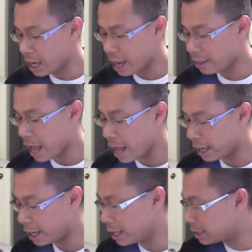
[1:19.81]
and that
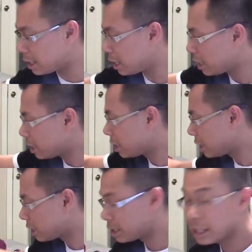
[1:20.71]
is,
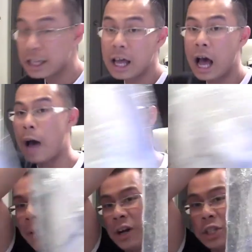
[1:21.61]
I
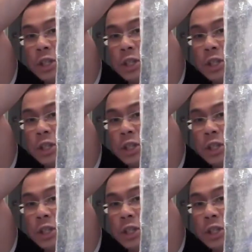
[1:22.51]
bought a pair of